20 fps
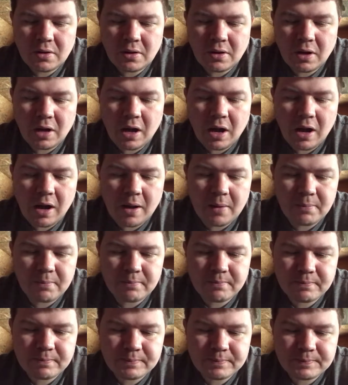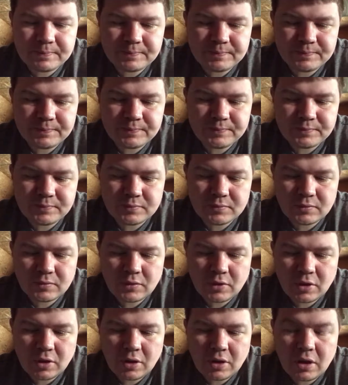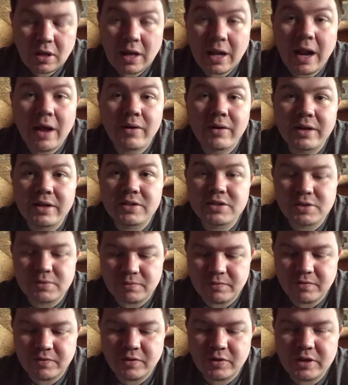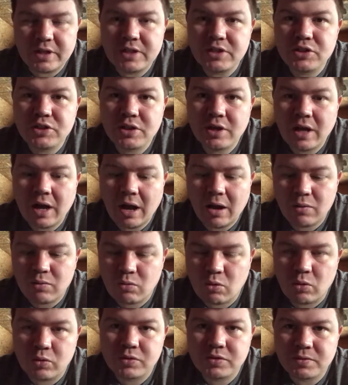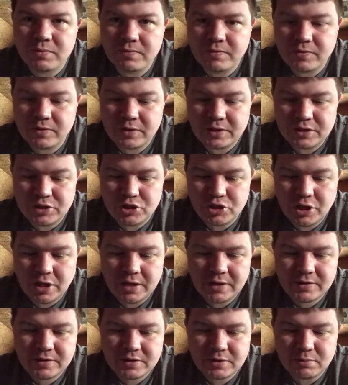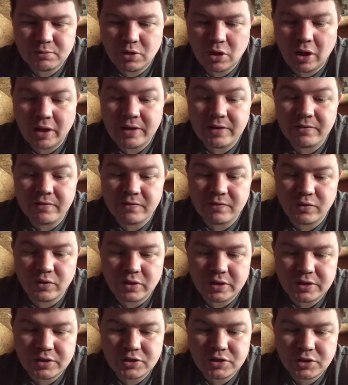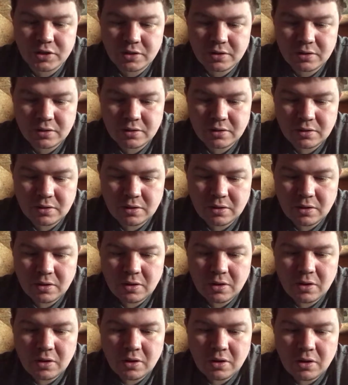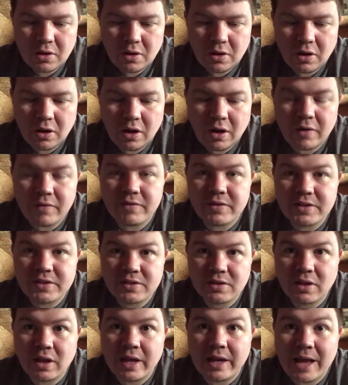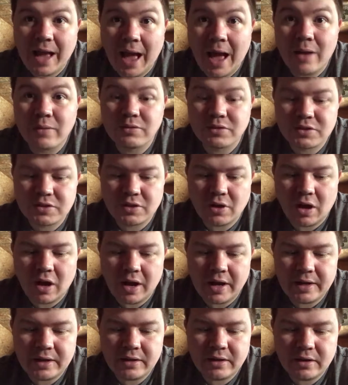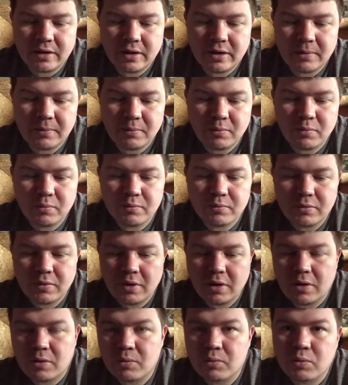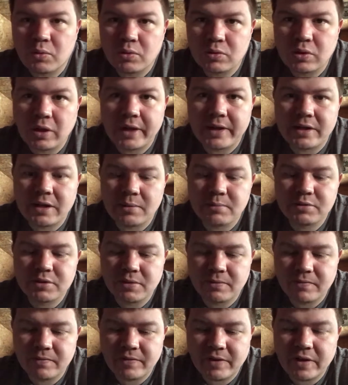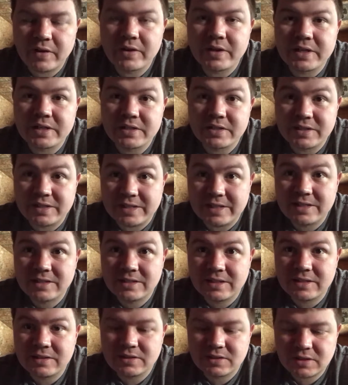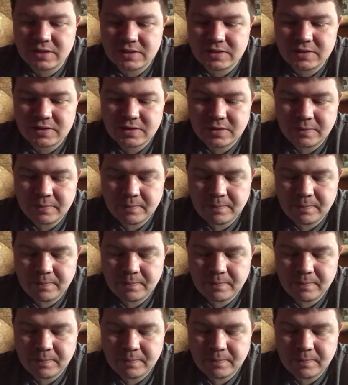And I'll get some footage. I'll roll some footage in, some night footage of this light outside, and we'll light up some various distances.